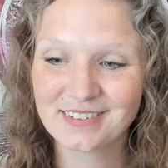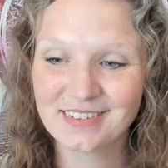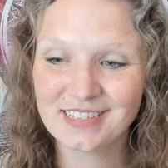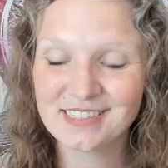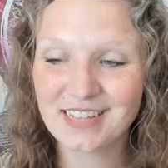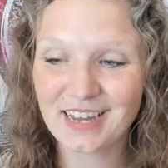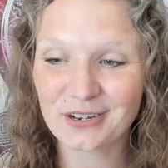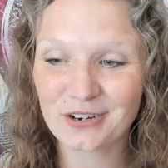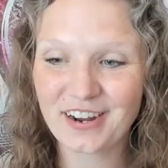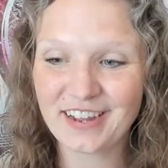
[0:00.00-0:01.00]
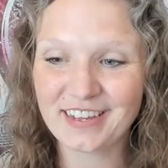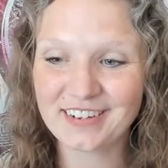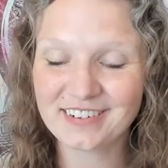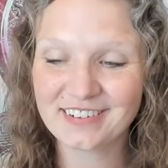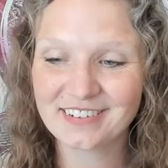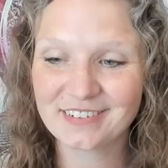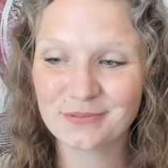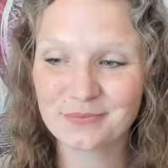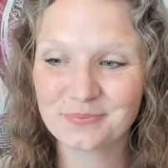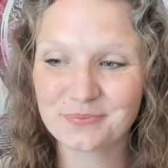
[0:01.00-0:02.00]
It's that great.
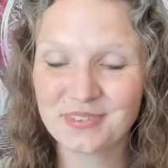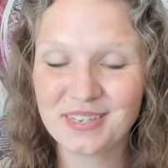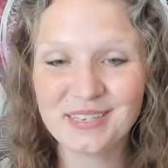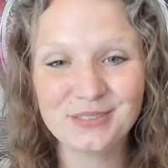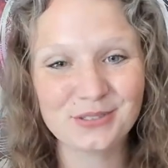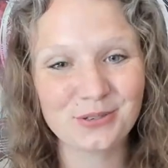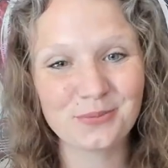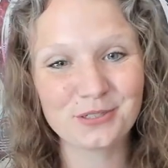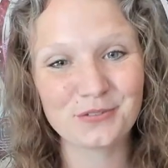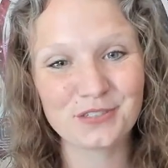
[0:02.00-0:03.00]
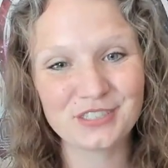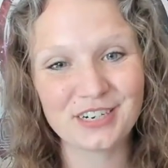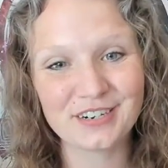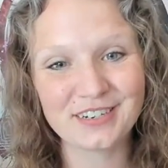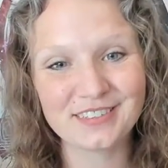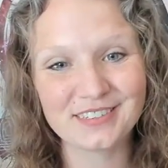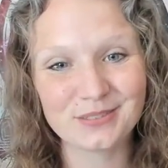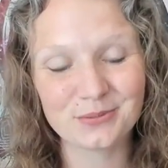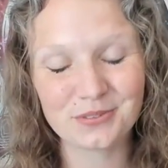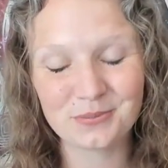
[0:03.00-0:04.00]
Thank you so much for sharing
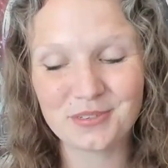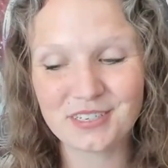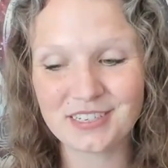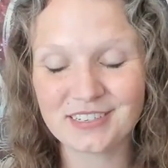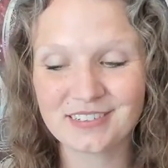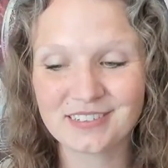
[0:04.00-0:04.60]
this with me.